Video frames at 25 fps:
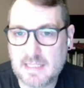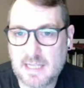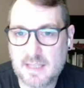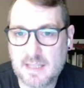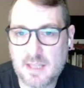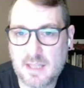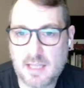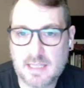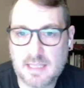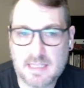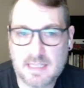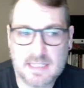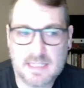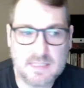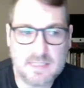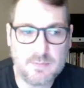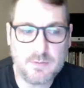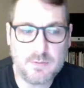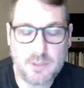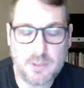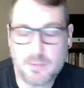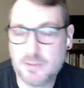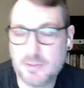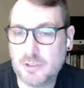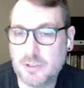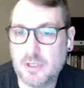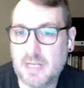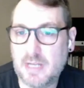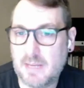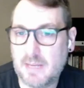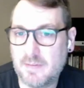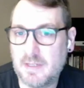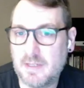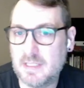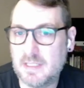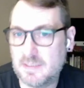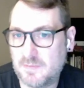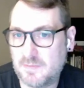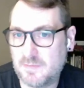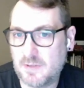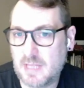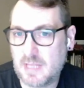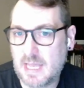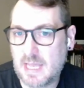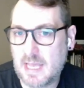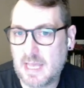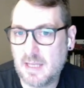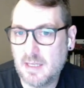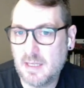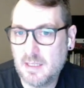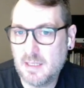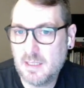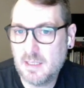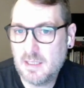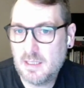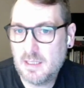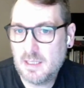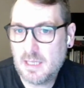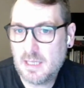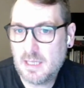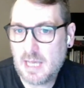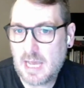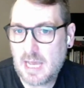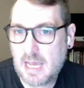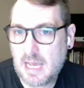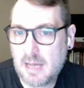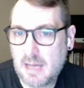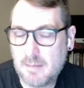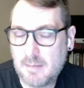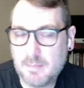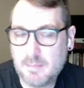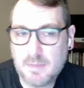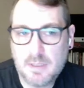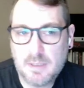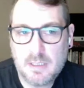I thought that this there was good evidence for that. Um, yeah,